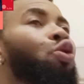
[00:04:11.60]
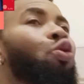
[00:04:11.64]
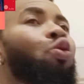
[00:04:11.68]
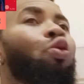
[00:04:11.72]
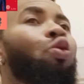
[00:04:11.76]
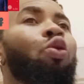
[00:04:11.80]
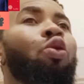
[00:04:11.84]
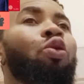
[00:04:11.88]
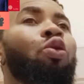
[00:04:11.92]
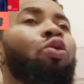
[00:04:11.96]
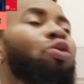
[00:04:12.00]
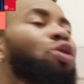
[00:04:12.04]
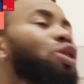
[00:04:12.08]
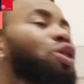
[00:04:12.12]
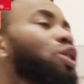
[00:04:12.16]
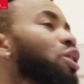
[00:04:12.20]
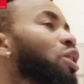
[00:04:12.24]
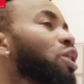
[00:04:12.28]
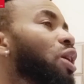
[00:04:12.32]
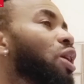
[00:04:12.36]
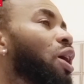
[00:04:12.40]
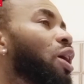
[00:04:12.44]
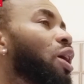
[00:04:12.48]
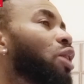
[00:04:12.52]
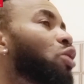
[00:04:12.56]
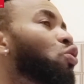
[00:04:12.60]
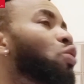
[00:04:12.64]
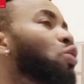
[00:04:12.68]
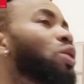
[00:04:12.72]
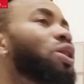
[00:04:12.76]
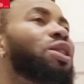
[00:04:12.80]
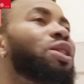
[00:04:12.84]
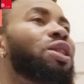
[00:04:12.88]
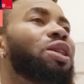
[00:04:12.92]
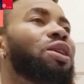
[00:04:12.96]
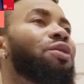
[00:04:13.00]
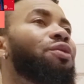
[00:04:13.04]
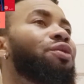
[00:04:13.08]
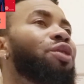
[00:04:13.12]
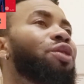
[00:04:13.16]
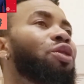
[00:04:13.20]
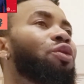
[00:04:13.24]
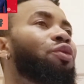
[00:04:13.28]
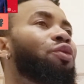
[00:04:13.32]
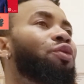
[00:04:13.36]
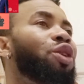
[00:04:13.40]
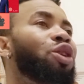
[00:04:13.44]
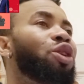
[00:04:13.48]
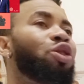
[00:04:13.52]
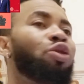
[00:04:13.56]
old 20
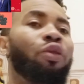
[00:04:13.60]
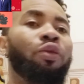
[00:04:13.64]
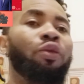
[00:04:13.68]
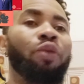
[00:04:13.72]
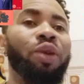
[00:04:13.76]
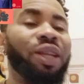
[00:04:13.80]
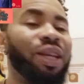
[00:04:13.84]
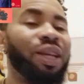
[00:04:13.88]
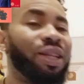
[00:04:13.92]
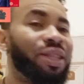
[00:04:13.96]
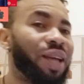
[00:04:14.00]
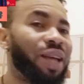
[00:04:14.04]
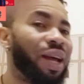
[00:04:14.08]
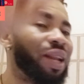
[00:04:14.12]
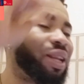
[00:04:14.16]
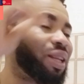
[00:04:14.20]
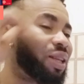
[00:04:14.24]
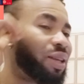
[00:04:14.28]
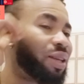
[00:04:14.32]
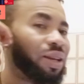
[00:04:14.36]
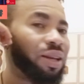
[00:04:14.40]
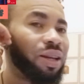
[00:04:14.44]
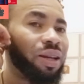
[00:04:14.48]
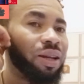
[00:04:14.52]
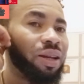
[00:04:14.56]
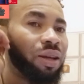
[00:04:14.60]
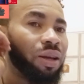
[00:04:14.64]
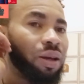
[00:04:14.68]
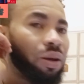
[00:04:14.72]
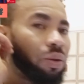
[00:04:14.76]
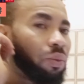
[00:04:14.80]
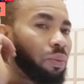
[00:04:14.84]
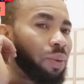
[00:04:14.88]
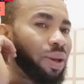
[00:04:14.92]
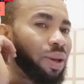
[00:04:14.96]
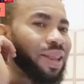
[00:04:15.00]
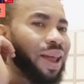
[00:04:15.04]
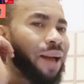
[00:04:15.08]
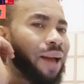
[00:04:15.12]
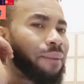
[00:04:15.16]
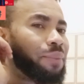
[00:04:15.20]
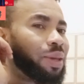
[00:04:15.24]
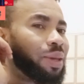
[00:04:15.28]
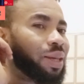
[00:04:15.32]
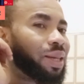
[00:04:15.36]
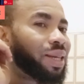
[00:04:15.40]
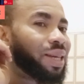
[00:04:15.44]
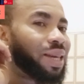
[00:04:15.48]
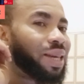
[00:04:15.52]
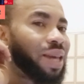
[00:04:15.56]
region with Italy. May not
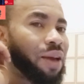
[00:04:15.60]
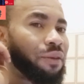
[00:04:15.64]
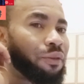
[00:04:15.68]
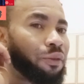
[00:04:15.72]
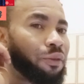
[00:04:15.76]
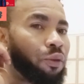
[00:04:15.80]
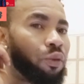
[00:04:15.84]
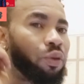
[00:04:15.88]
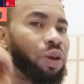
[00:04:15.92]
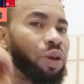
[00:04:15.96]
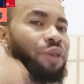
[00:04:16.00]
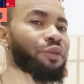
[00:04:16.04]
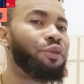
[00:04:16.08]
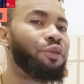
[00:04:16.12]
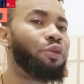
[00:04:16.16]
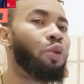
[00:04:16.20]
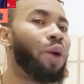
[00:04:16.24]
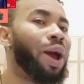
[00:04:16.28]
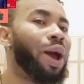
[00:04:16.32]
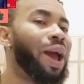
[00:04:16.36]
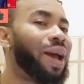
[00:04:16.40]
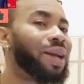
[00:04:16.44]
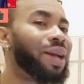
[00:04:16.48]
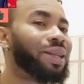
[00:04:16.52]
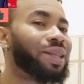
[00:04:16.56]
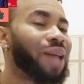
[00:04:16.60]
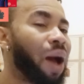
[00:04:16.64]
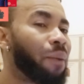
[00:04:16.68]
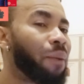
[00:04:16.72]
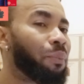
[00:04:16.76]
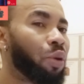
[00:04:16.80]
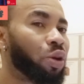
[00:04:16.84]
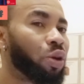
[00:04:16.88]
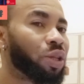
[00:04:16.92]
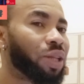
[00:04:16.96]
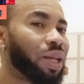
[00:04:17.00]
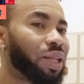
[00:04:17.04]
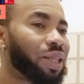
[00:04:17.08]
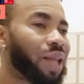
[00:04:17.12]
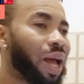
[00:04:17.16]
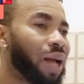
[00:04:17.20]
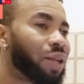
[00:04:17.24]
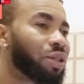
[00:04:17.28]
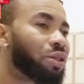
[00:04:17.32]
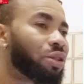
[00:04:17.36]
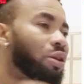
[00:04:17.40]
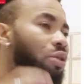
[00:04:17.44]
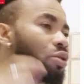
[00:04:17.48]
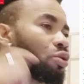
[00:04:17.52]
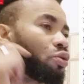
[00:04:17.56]
be careful. If you want to enter bus, enter
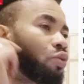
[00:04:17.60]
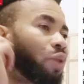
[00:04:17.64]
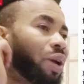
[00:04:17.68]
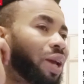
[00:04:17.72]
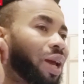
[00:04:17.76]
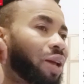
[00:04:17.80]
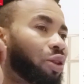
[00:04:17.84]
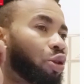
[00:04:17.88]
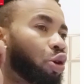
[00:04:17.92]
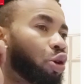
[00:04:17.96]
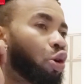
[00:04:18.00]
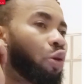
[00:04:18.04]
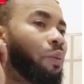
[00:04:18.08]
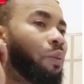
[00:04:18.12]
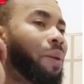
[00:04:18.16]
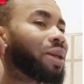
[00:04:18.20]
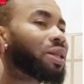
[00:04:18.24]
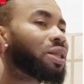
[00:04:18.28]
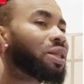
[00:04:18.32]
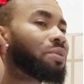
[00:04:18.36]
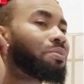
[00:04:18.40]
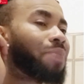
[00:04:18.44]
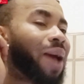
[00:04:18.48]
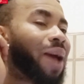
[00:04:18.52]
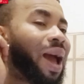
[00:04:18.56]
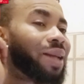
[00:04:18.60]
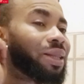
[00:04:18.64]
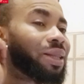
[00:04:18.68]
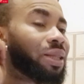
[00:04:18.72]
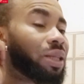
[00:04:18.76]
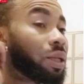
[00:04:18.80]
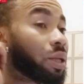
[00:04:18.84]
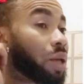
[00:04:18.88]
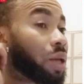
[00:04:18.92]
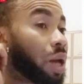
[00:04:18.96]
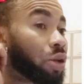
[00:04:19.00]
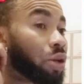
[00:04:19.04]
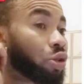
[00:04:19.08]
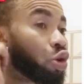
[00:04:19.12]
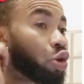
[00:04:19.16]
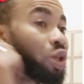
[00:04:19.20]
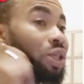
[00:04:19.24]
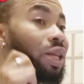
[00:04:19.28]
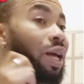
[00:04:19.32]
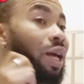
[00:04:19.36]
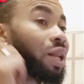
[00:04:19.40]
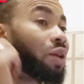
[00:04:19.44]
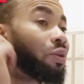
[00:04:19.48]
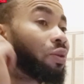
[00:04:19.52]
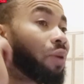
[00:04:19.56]
train, you will get documents, buy ticket to
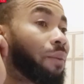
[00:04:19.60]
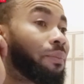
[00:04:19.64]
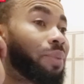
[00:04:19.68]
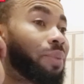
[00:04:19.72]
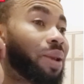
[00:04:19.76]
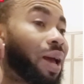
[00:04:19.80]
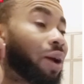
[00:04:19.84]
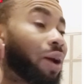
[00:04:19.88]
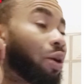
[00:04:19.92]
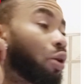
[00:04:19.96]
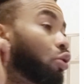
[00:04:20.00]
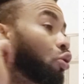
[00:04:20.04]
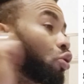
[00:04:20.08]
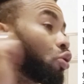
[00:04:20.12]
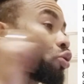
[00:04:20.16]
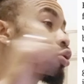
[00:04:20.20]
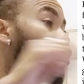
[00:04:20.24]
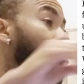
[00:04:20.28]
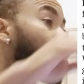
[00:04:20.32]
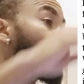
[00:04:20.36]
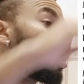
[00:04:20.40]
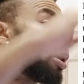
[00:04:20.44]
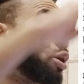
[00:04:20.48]
Italy. Won't be like all those